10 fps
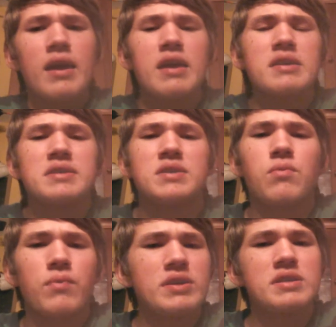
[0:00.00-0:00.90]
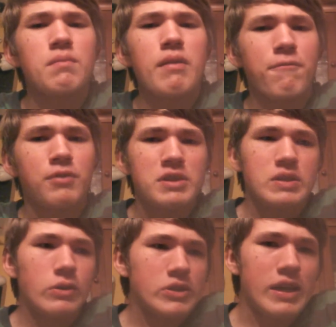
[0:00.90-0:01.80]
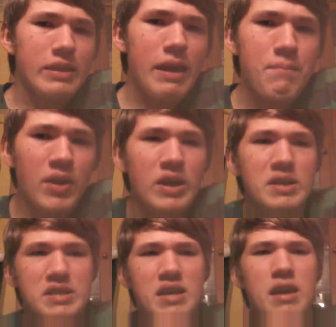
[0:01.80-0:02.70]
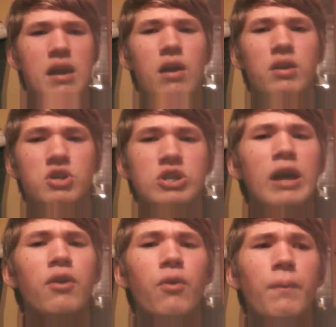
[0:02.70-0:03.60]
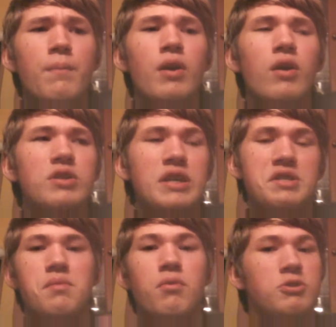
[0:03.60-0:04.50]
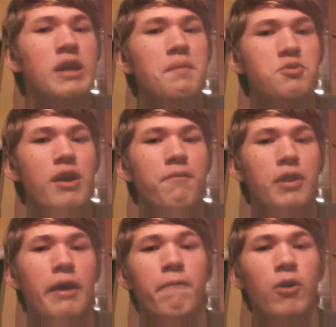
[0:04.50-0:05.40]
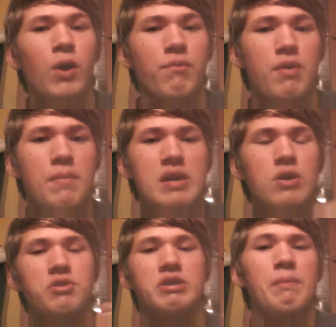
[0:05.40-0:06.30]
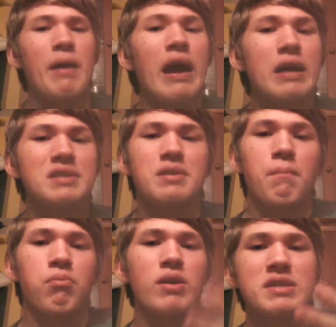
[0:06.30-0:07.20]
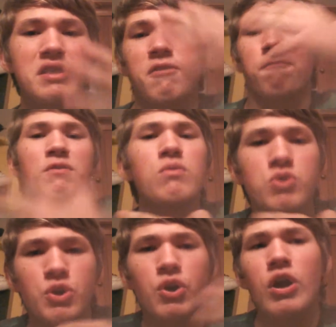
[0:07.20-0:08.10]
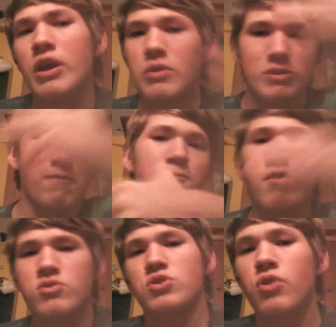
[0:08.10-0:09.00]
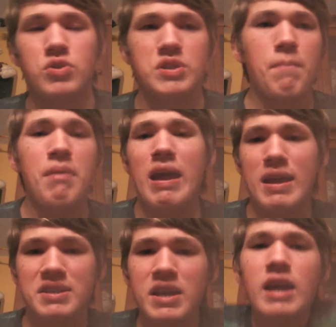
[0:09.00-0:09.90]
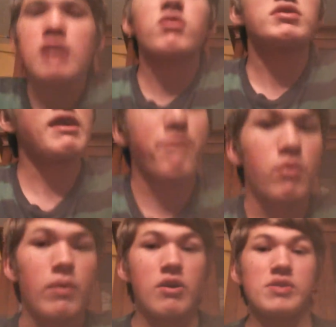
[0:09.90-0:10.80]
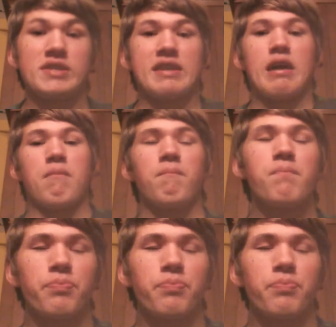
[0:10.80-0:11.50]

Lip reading: He's the reason Mephiles looks like that, because Shadow does the most time travel out of all of them. He goes to the past, the present, the future. He goes to the future, goes to the past. He goes everywhere in this game.